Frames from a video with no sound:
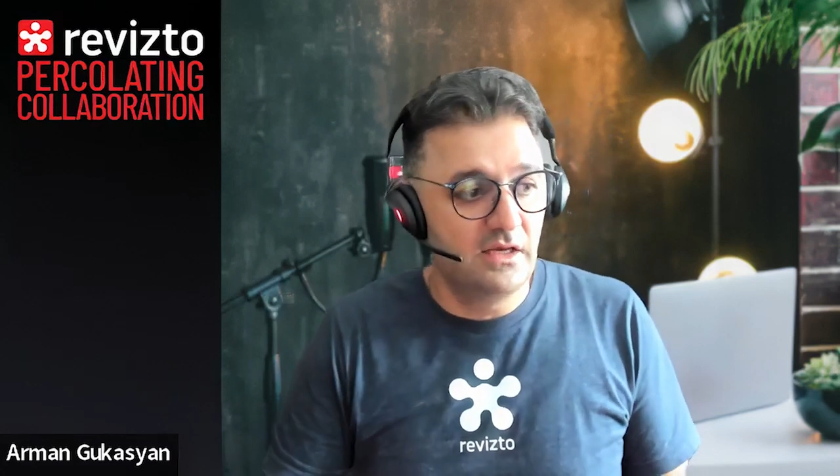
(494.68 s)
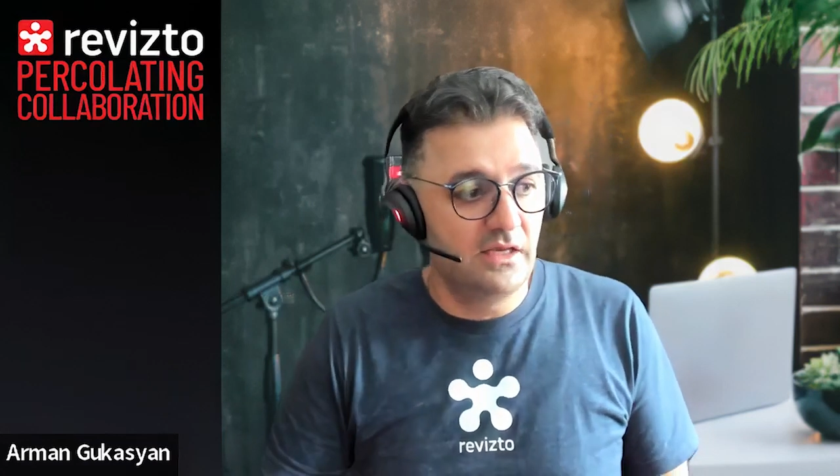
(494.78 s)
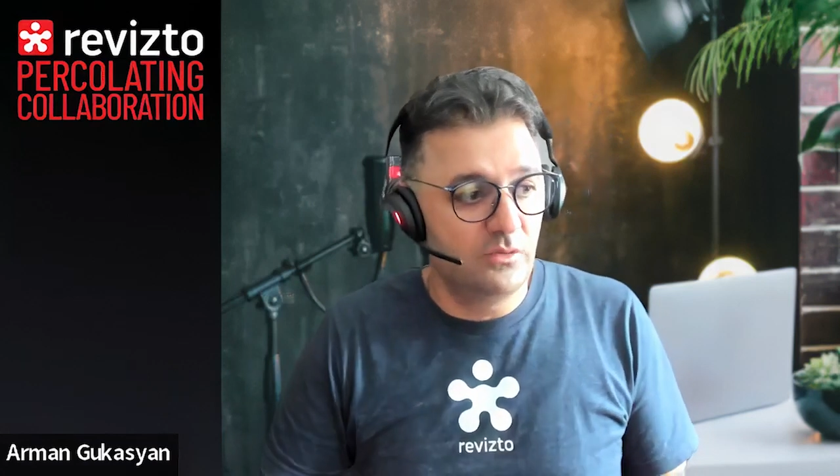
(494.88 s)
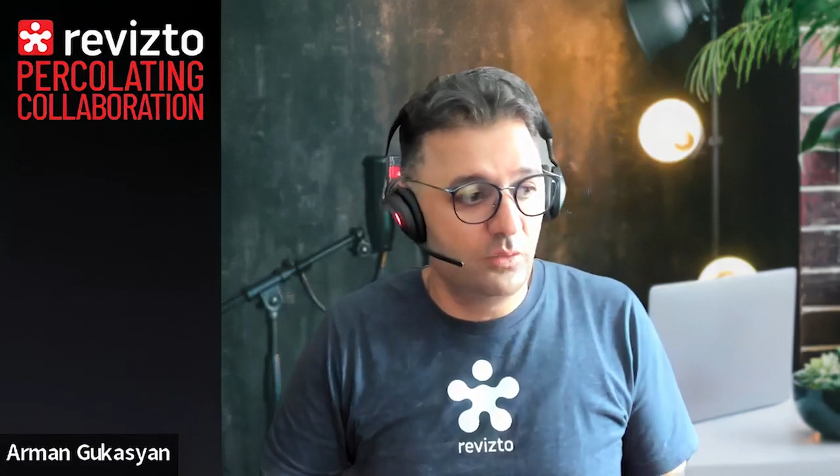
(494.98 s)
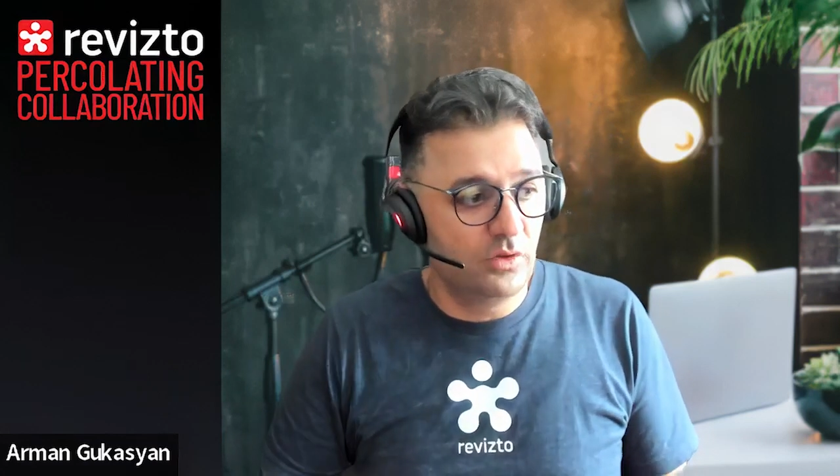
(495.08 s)

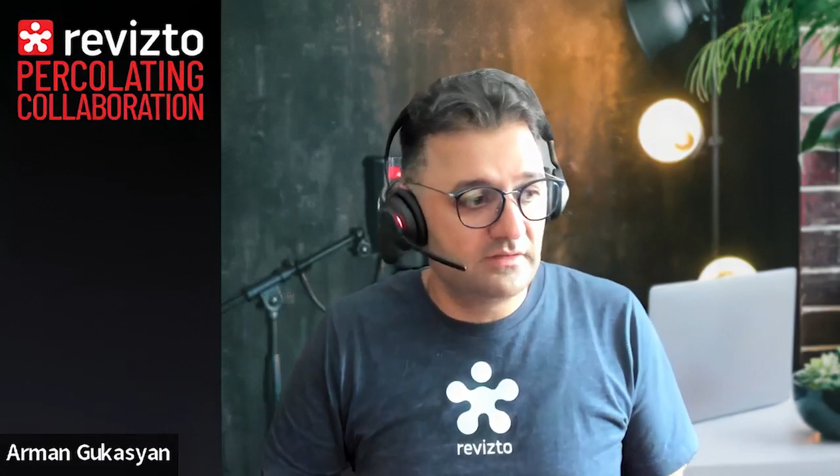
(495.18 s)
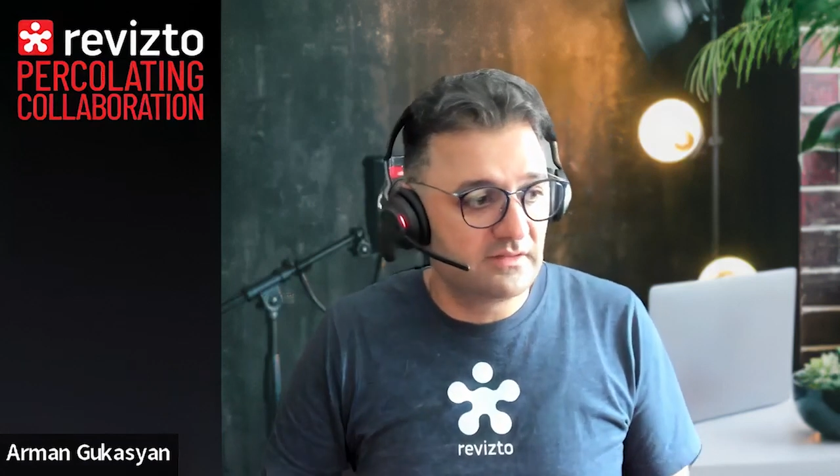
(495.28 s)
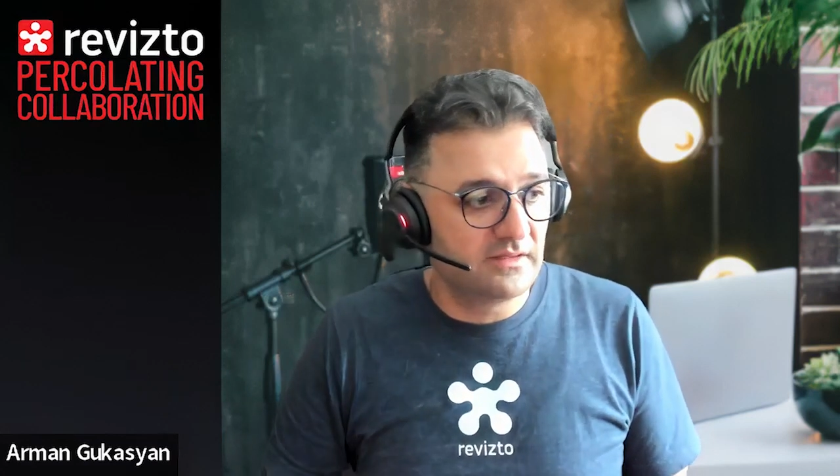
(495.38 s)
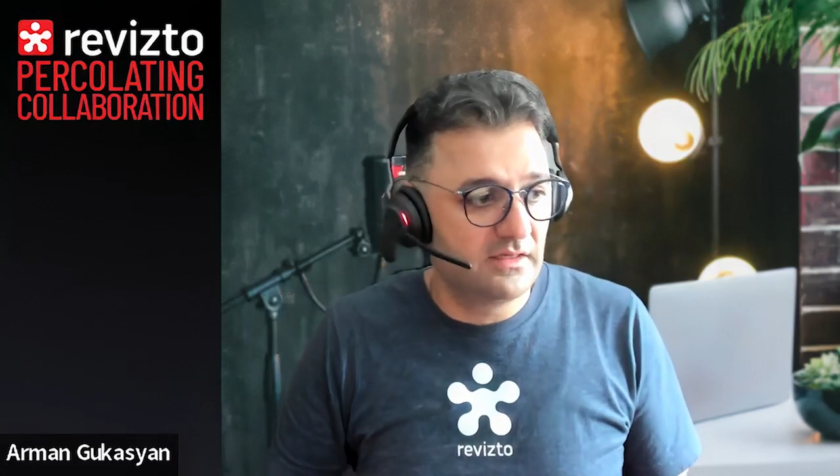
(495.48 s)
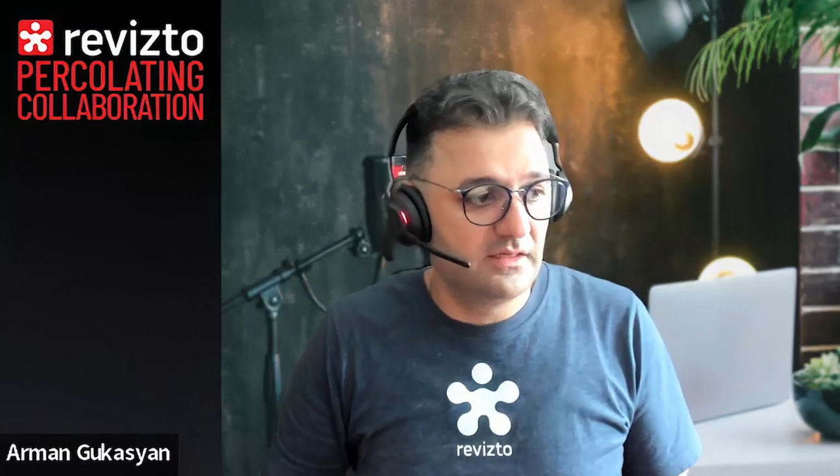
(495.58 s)
It
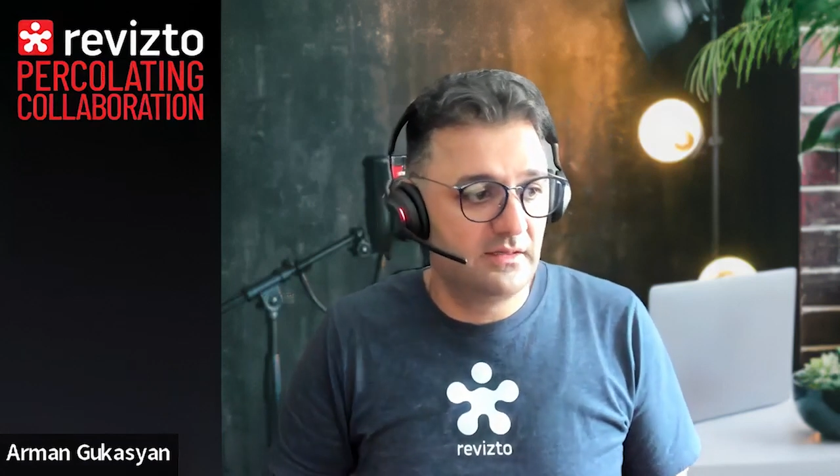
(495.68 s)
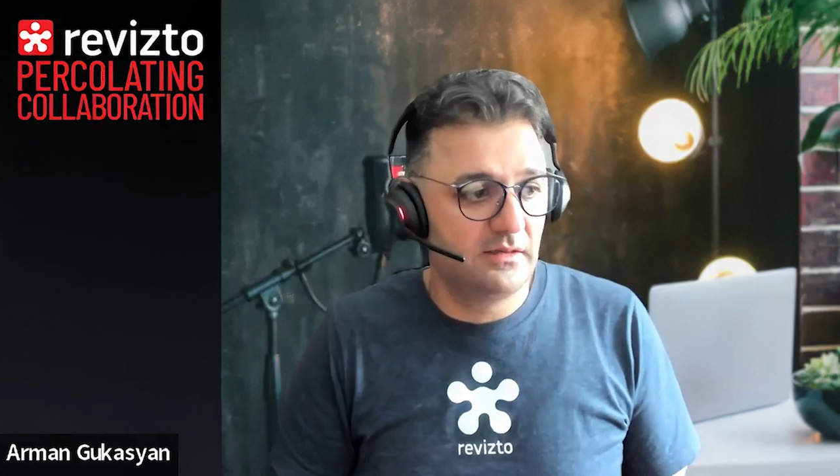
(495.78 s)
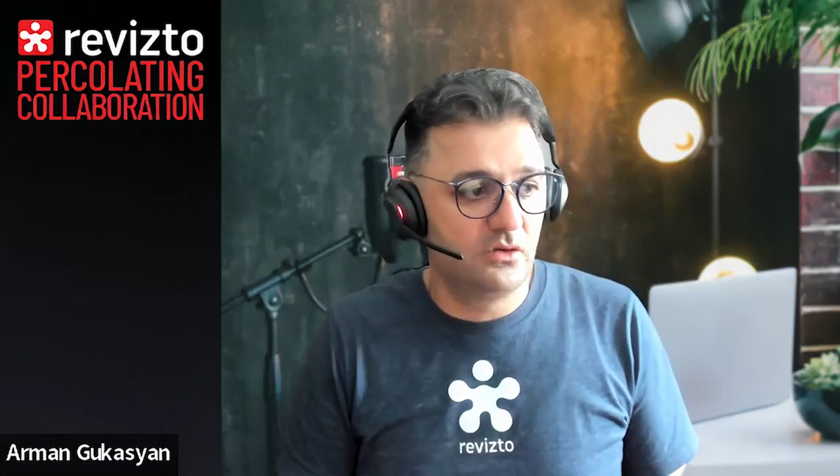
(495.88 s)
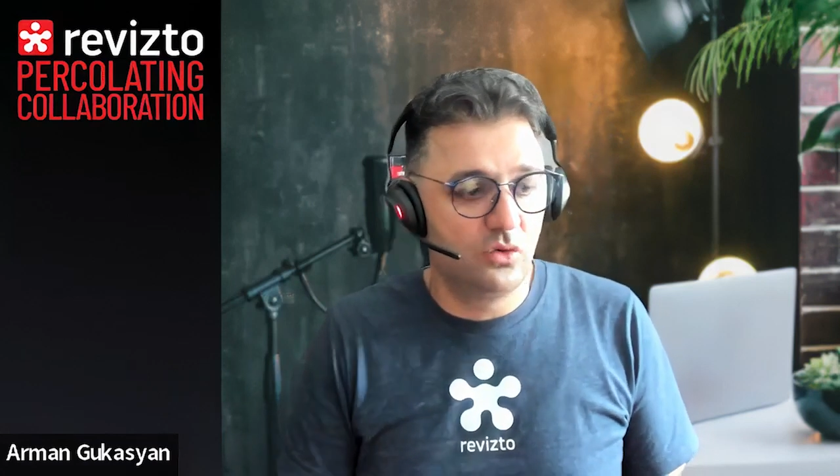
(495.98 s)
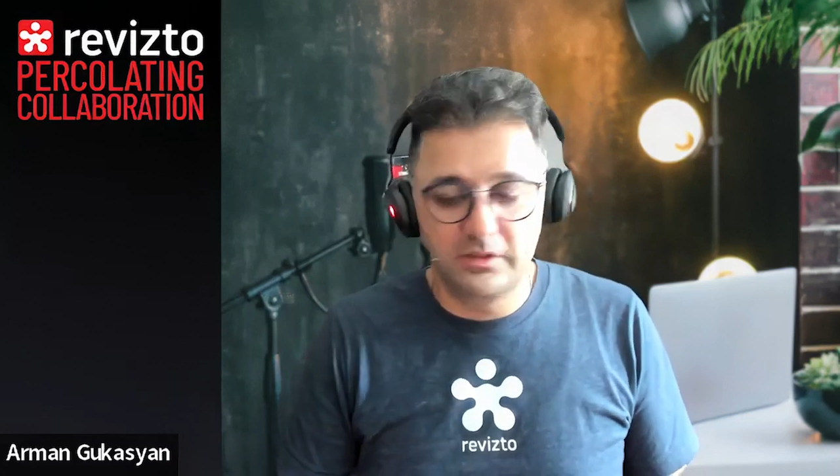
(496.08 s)
was
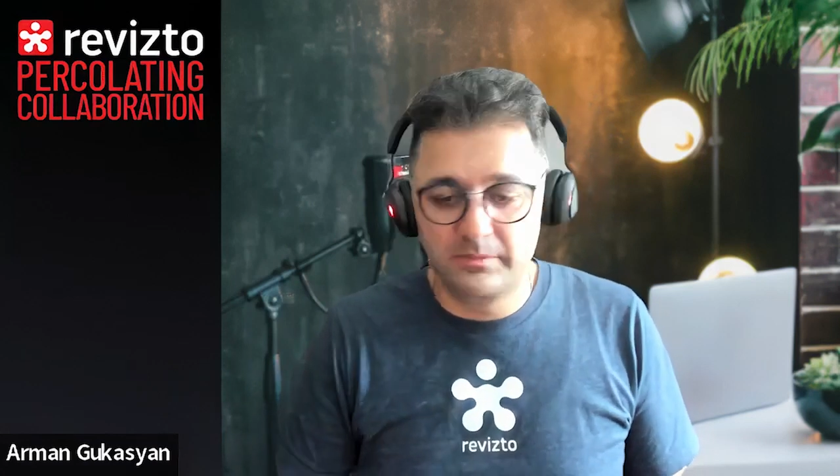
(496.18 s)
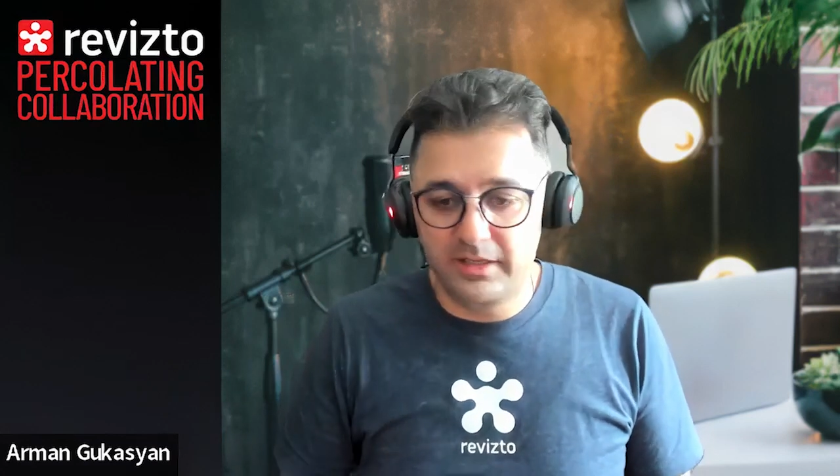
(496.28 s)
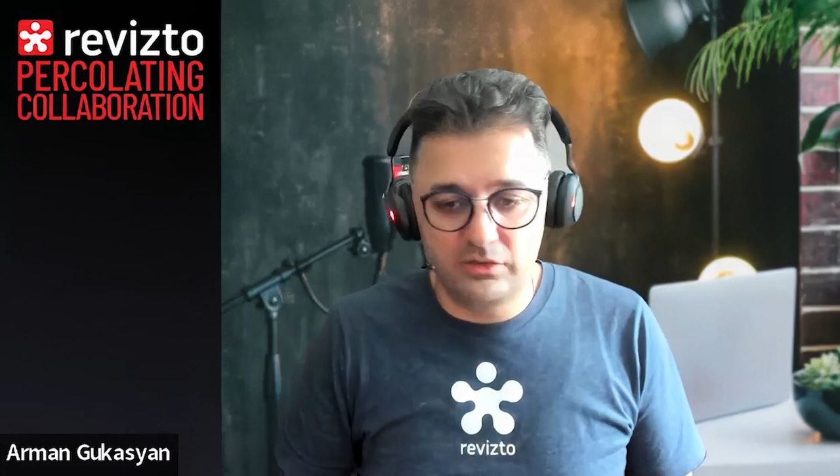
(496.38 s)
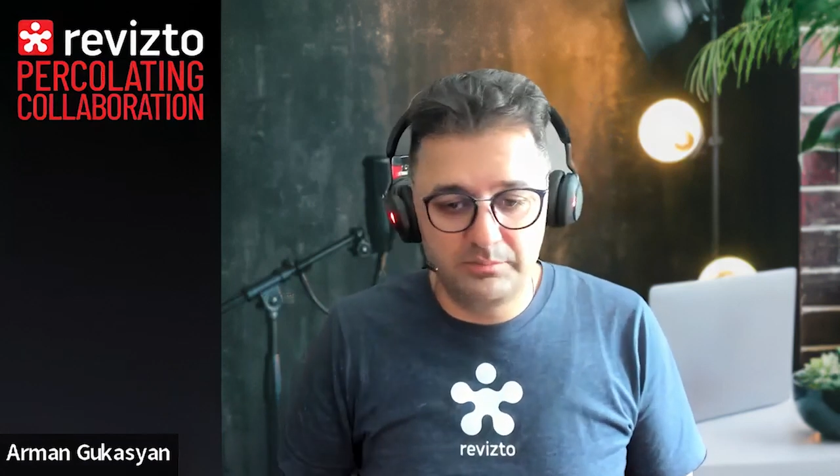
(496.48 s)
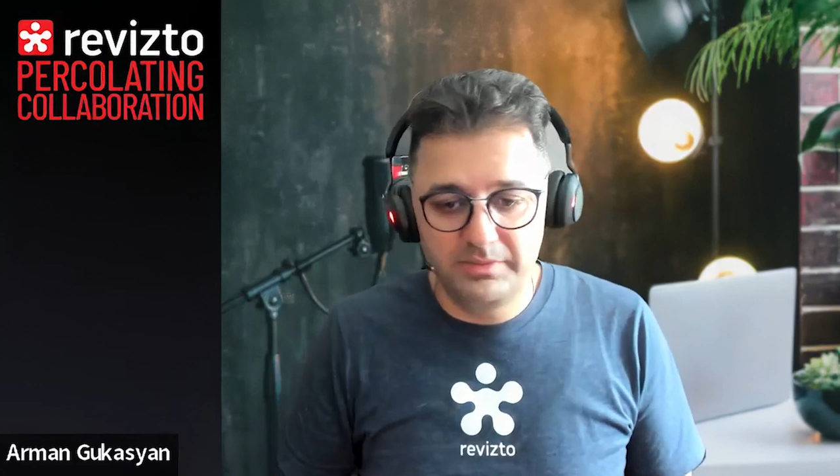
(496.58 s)
all
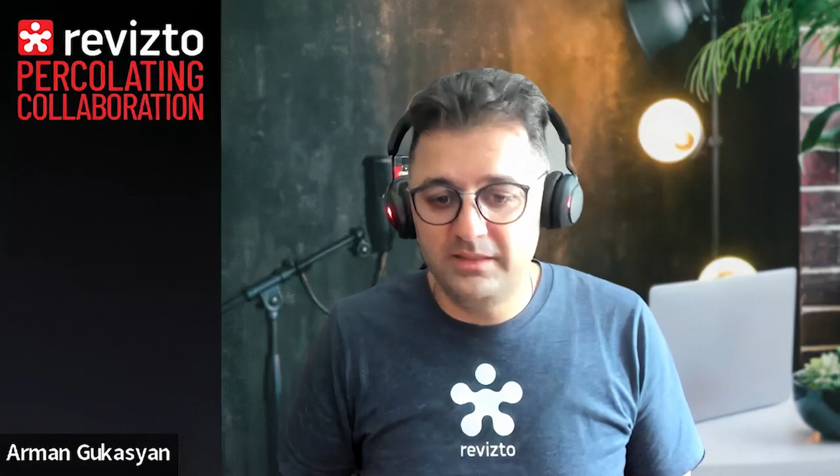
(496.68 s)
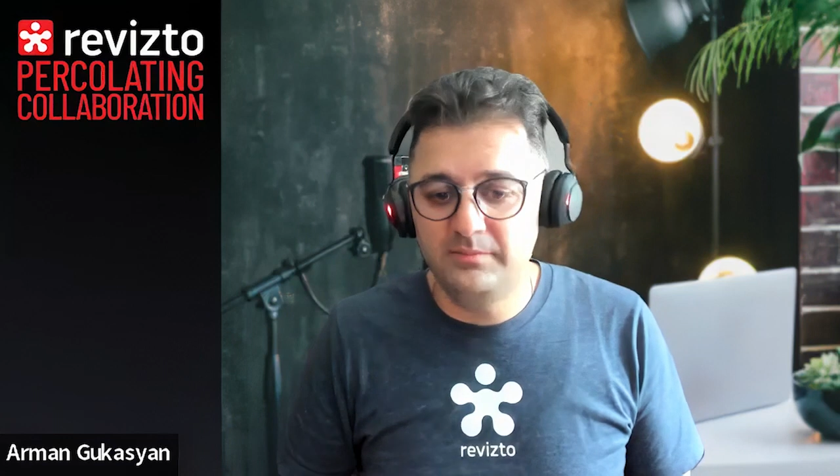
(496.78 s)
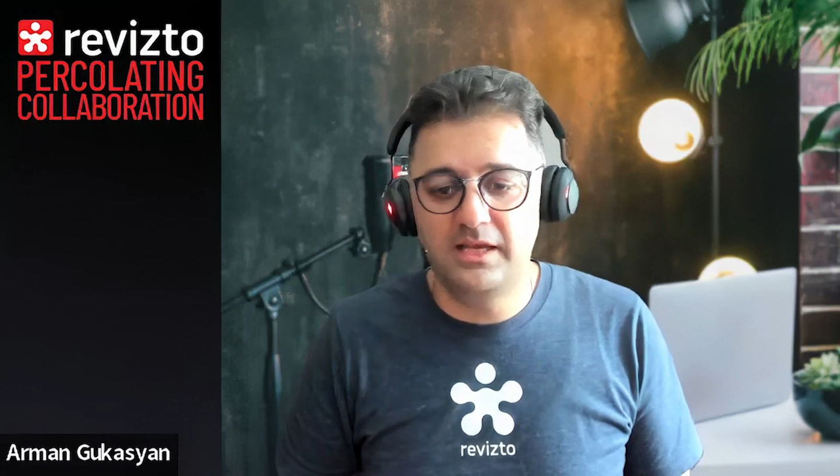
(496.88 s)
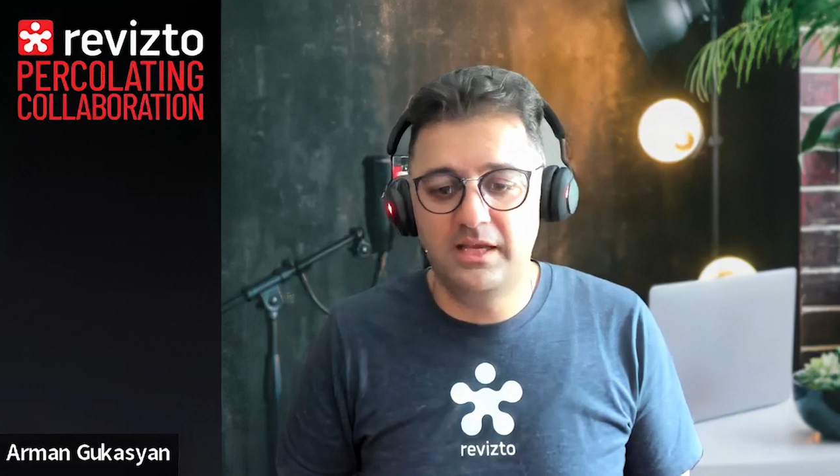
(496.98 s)
about BIM.